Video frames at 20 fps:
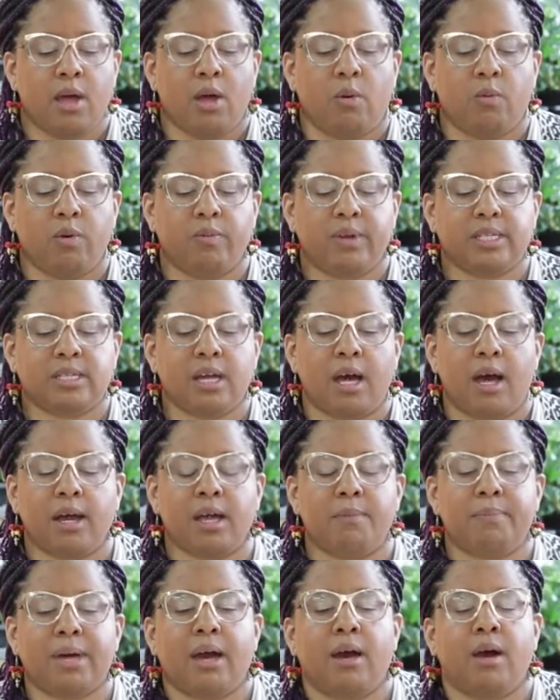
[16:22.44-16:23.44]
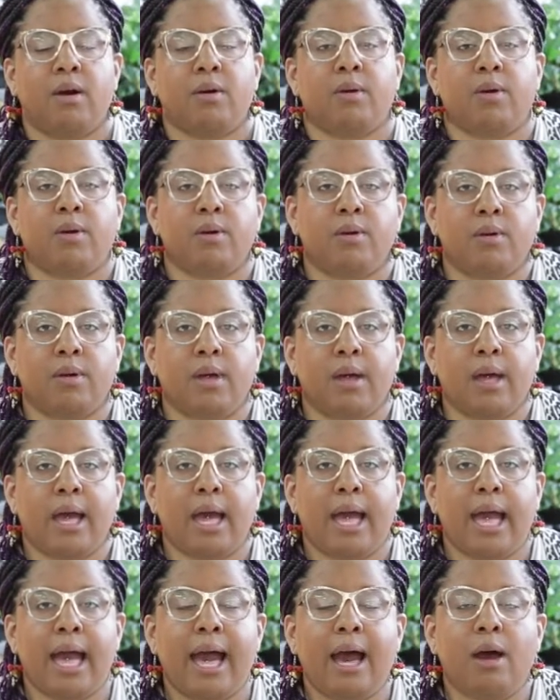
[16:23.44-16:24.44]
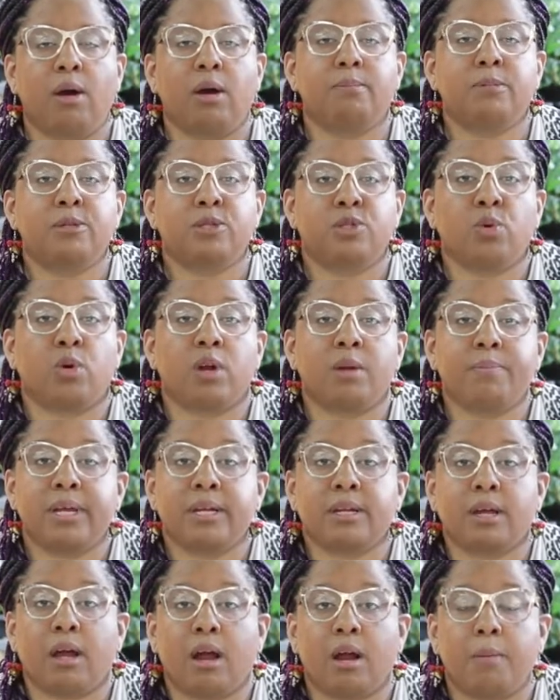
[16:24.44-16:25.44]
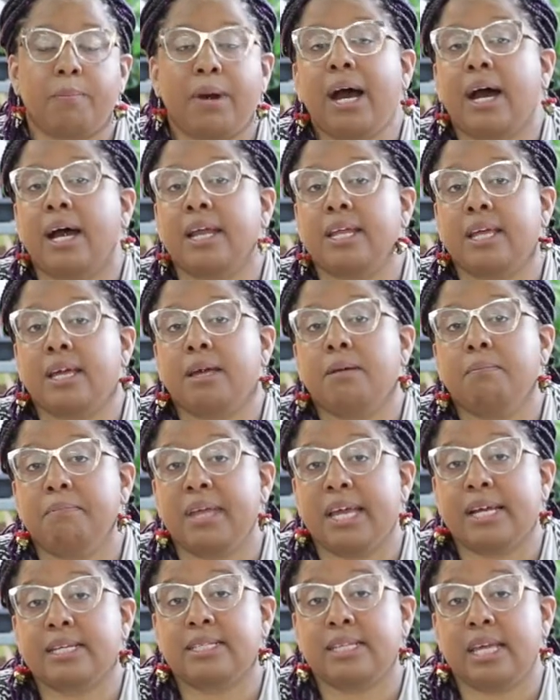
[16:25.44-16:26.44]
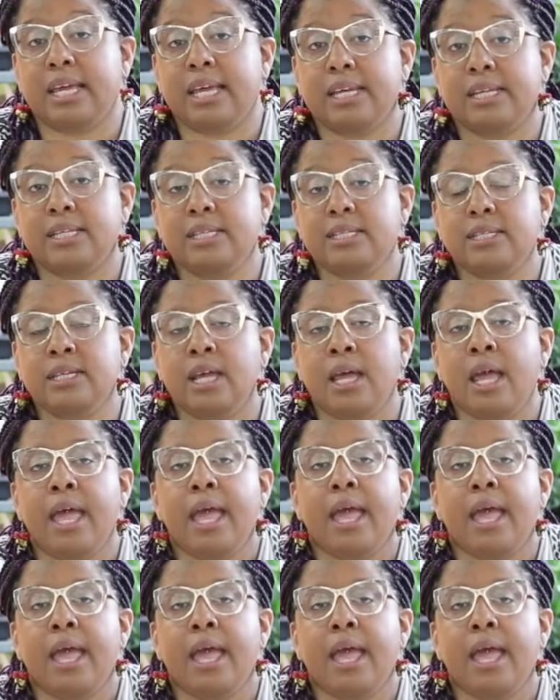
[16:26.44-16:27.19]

when we talk about how absorbent our potting mix is,